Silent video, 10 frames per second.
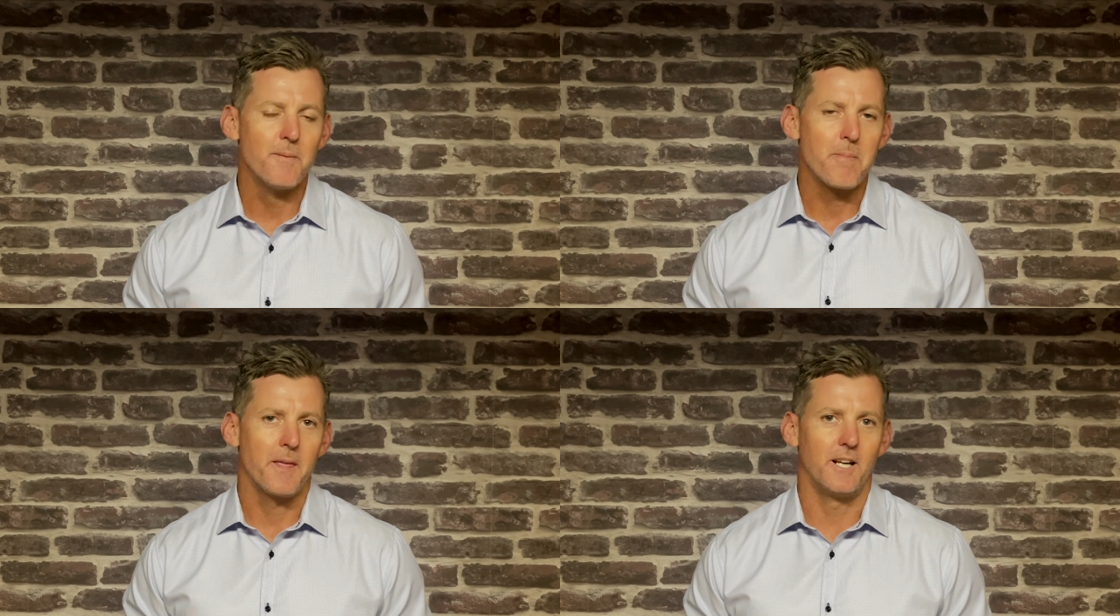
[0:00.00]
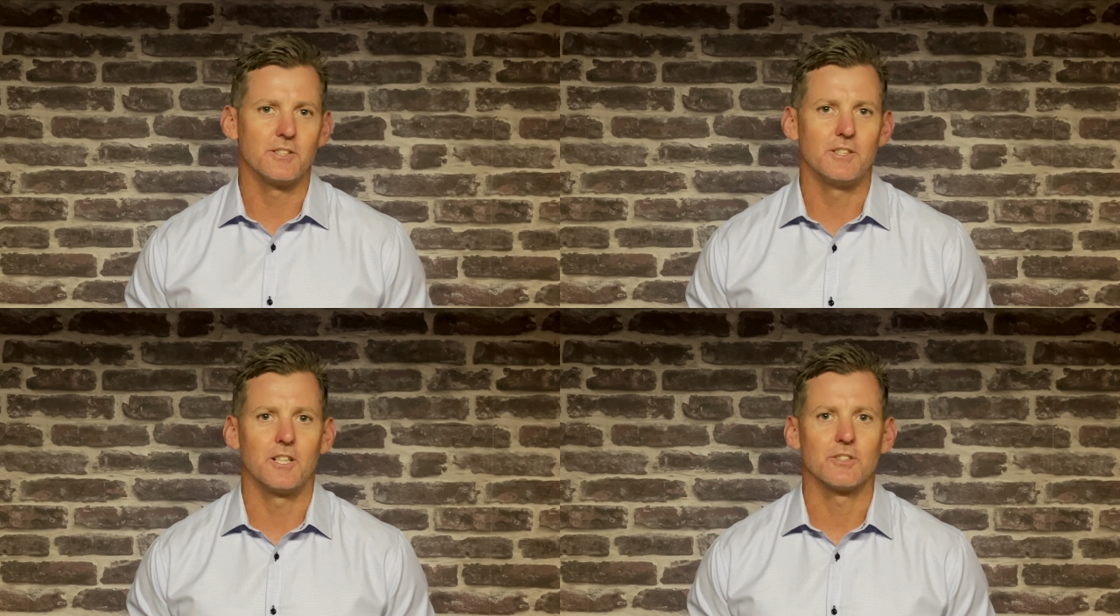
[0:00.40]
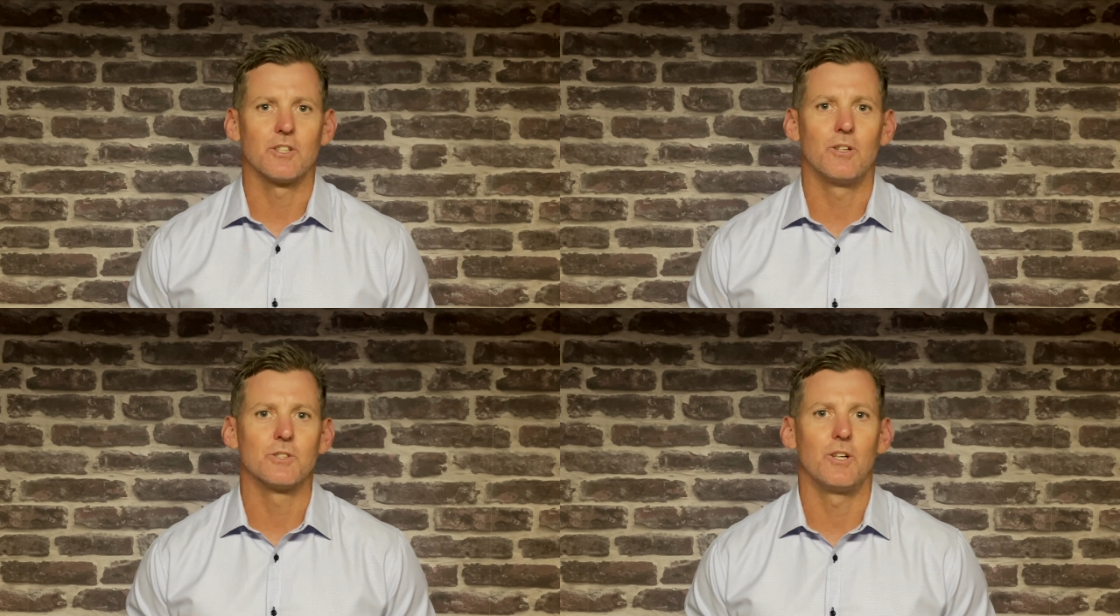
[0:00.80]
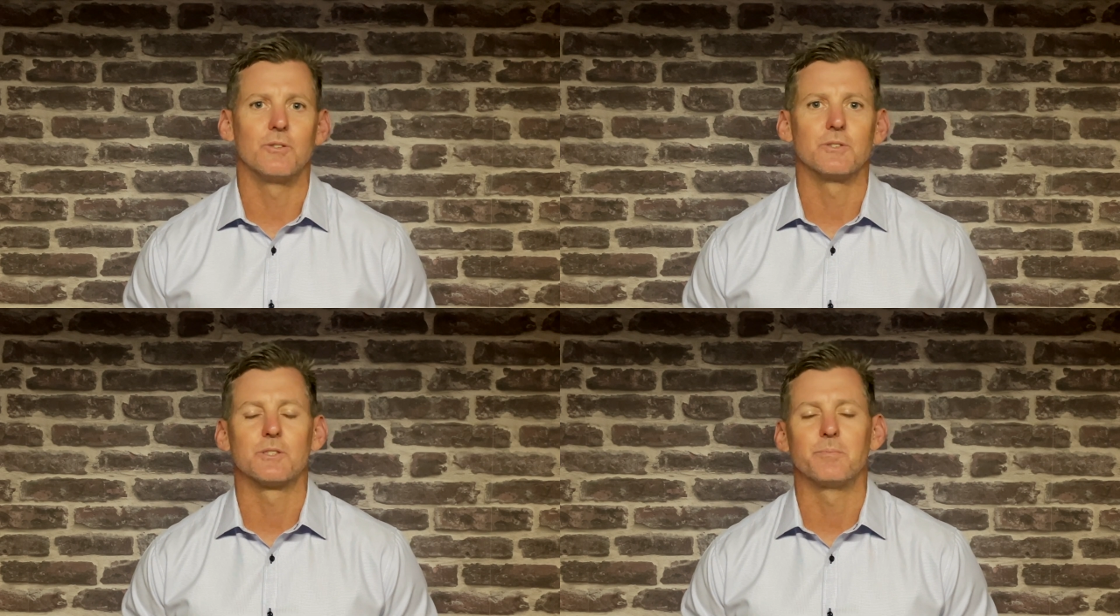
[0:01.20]
as a young soldier, I
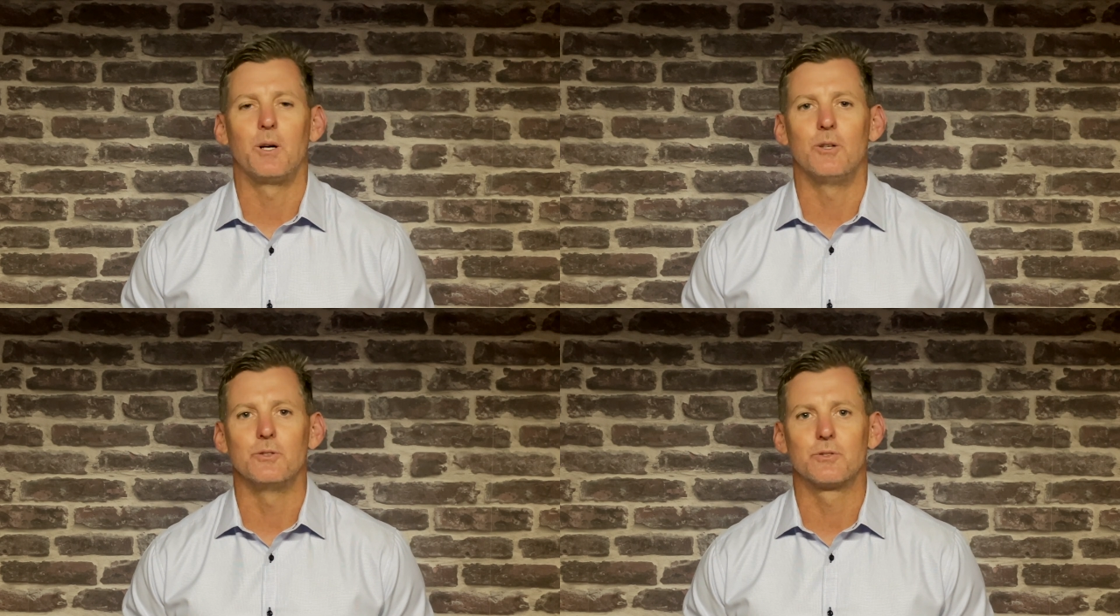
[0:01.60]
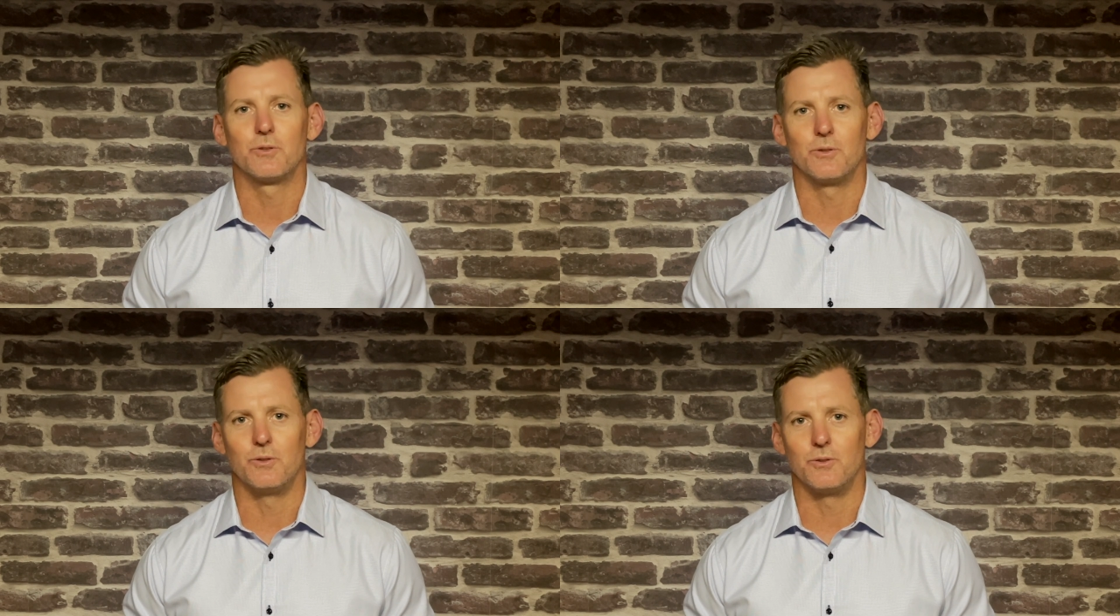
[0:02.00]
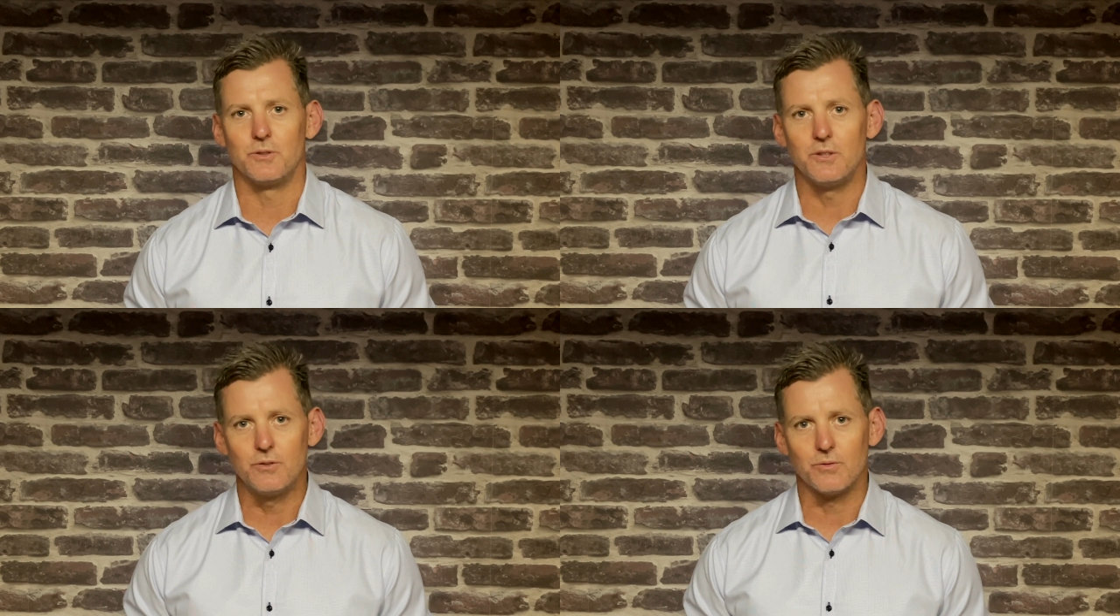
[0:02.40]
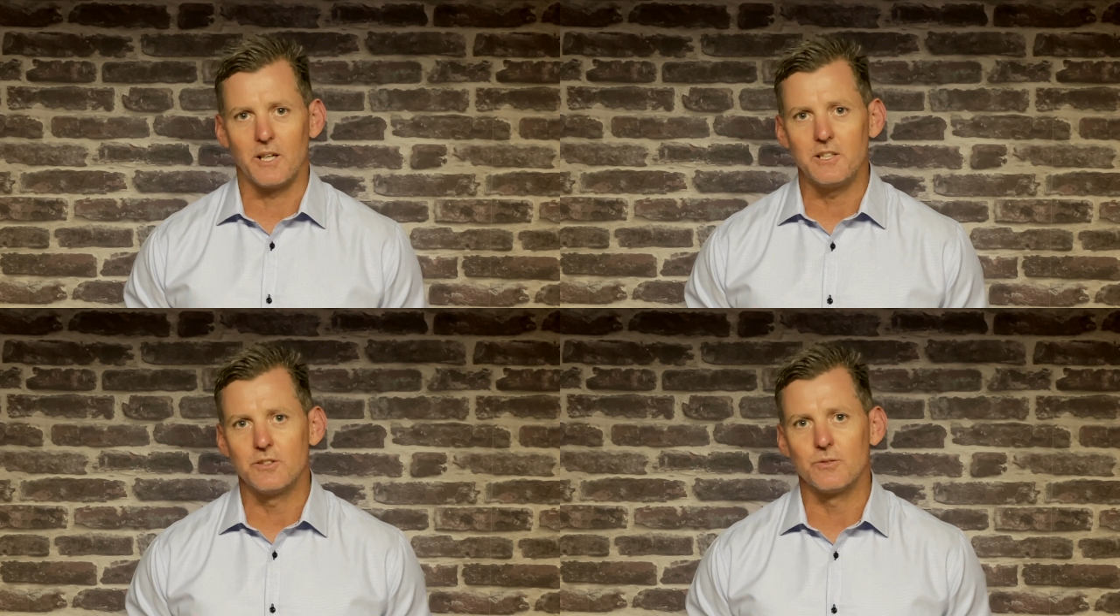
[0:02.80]
was exposed to
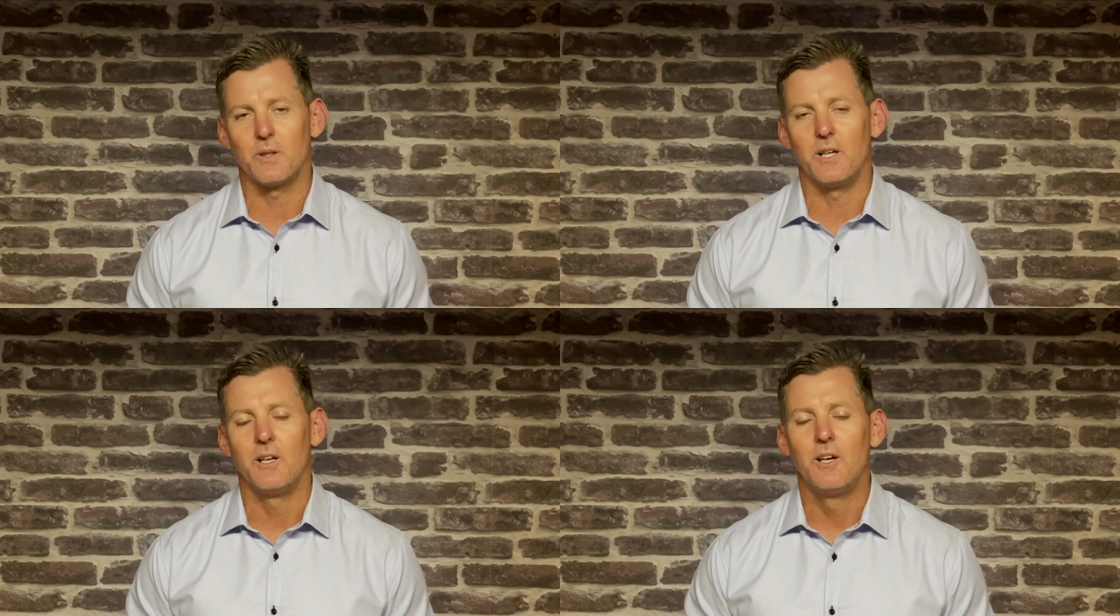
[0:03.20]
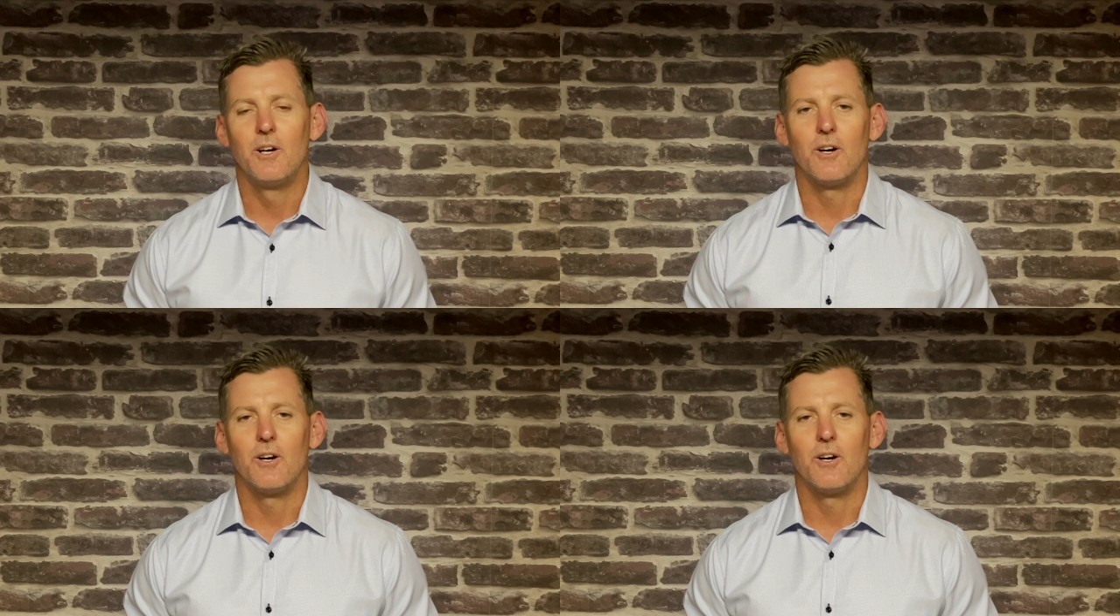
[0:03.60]
situations where